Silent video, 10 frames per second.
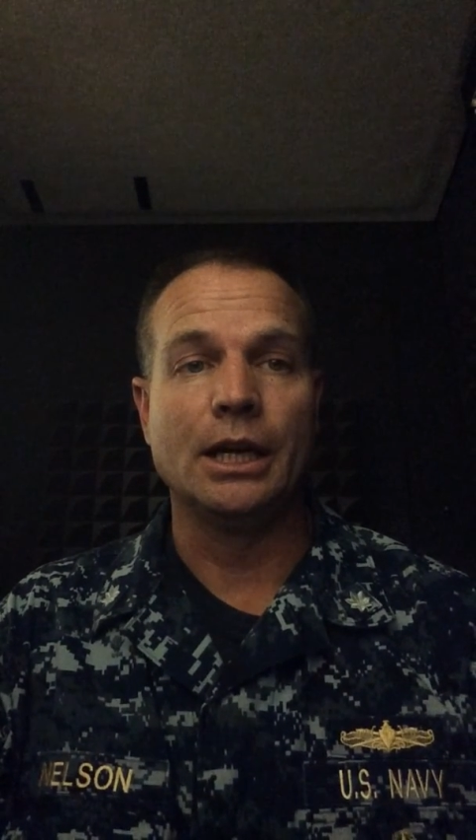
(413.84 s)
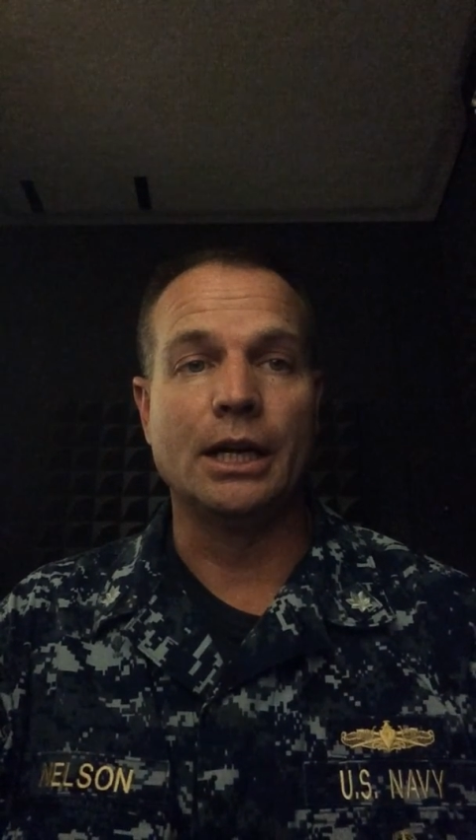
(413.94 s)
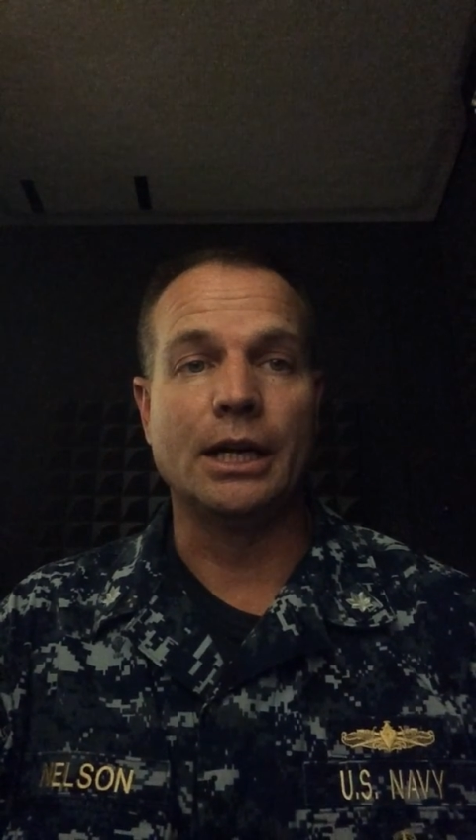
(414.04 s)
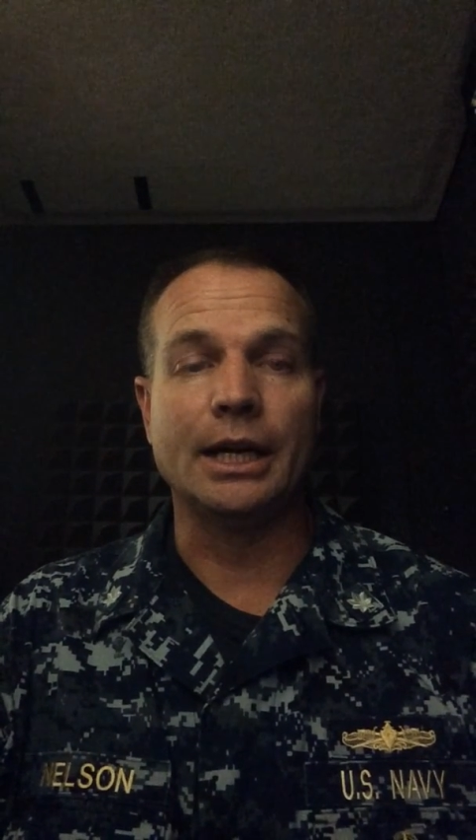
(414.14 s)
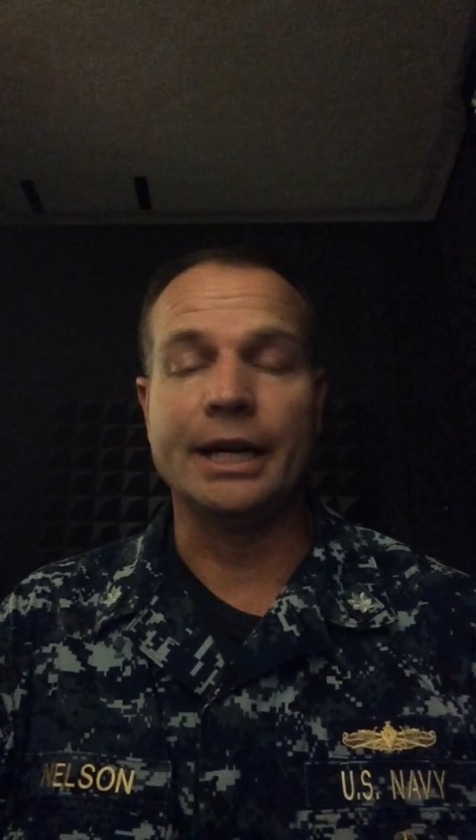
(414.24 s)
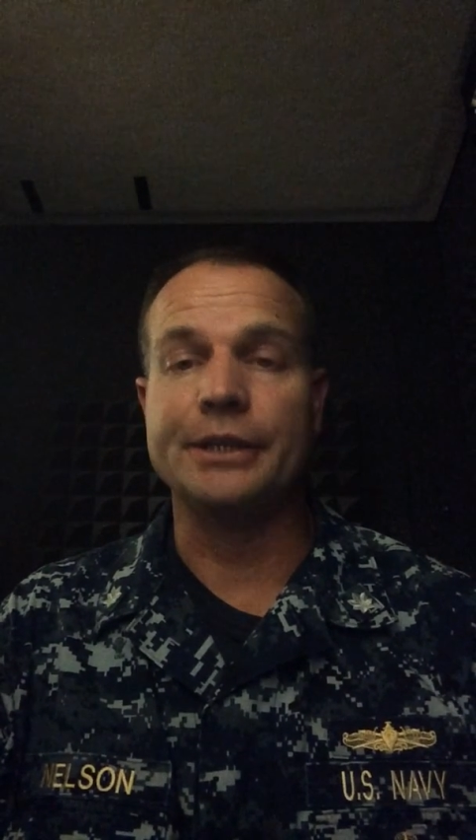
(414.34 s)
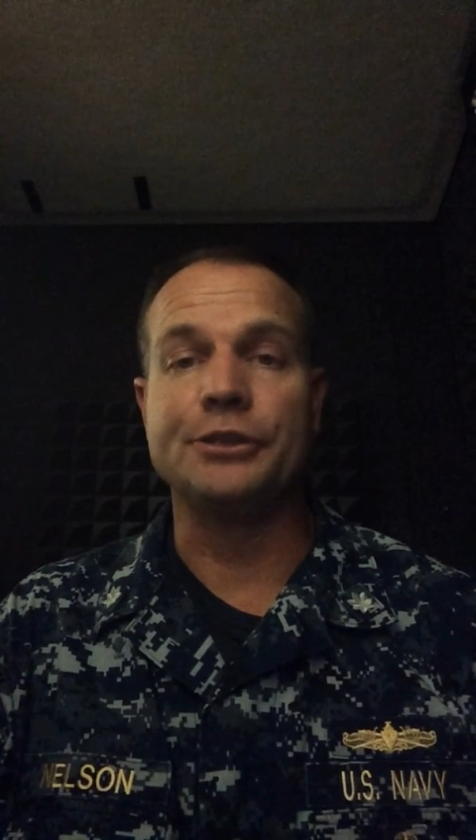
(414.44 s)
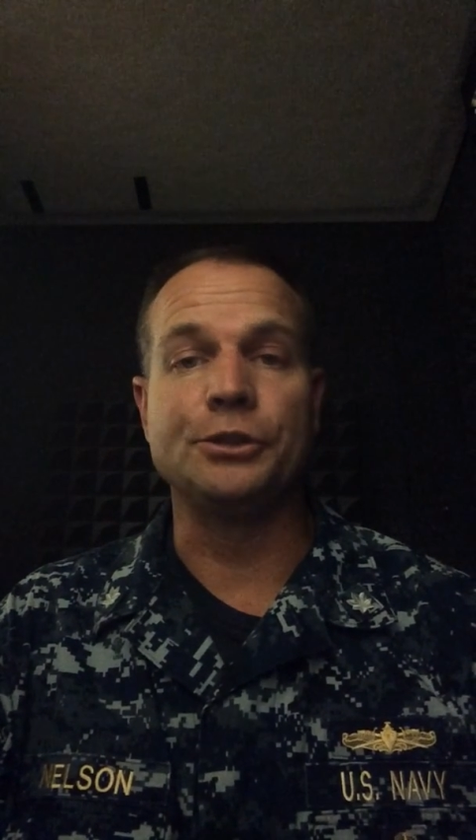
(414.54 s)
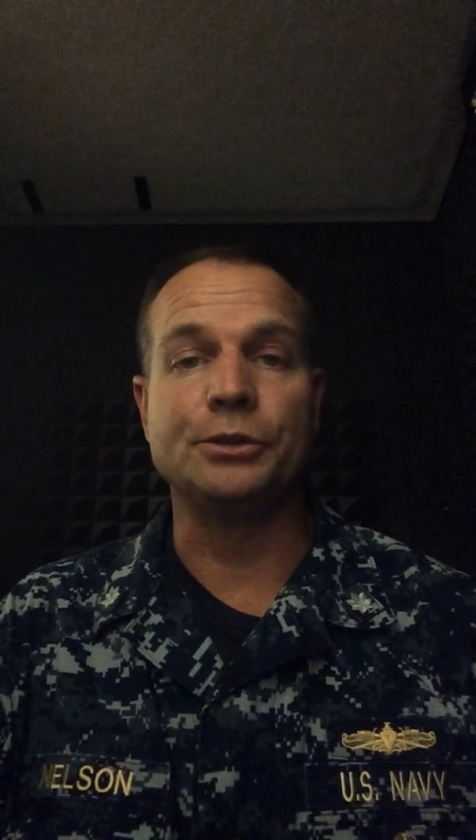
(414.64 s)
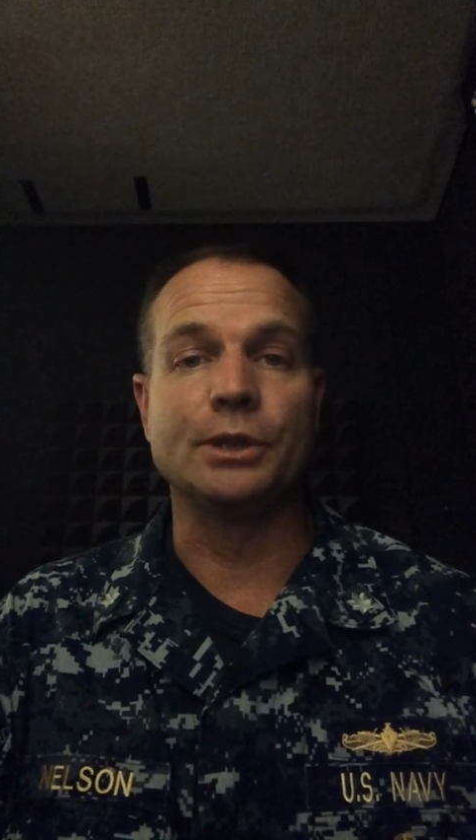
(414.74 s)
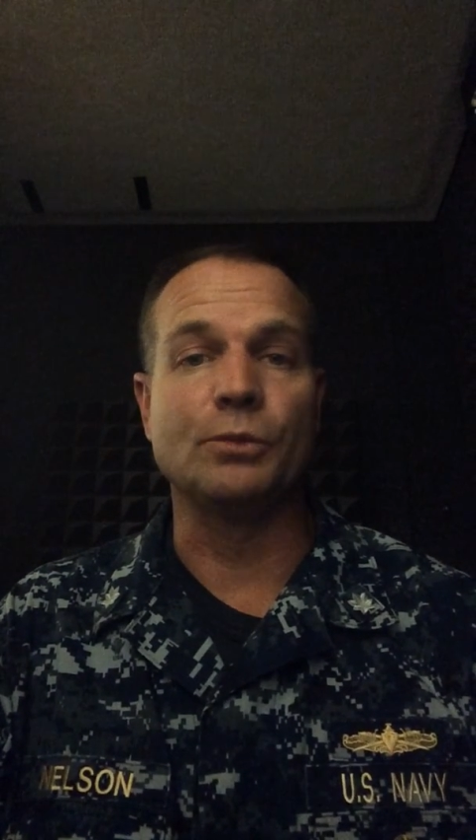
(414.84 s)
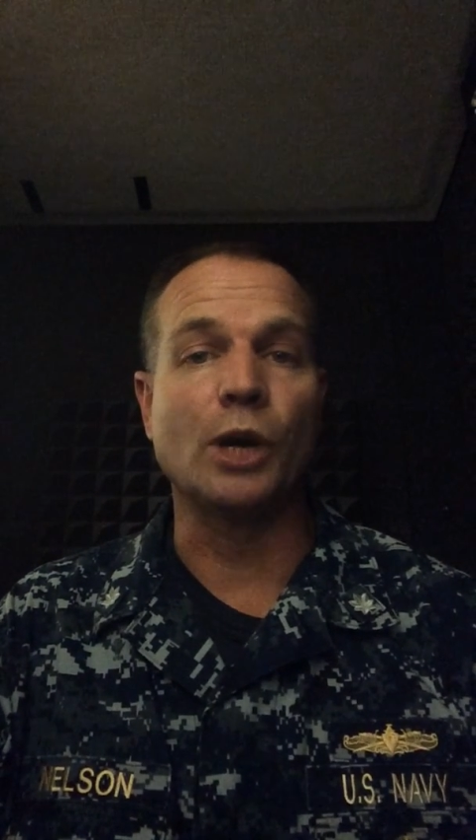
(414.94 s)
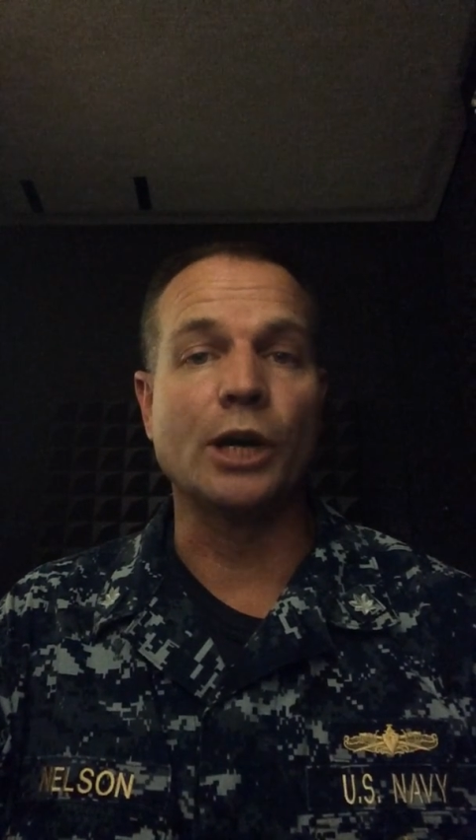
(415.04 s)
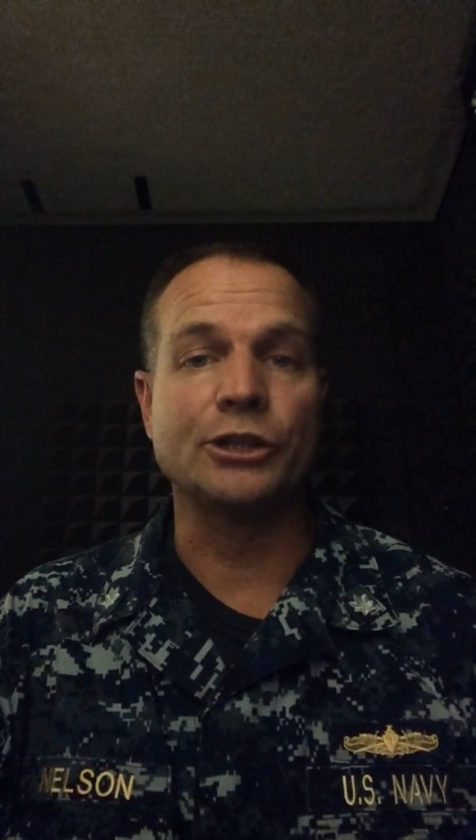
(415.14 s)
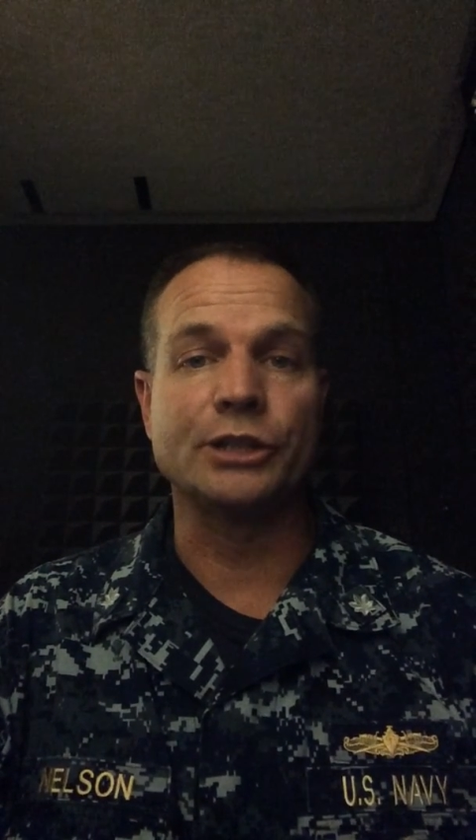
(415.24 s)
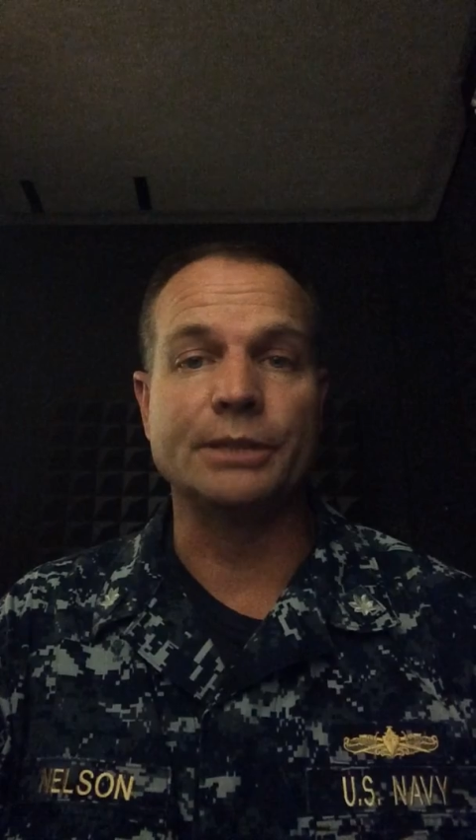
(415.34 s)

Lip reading: I had to choose a watch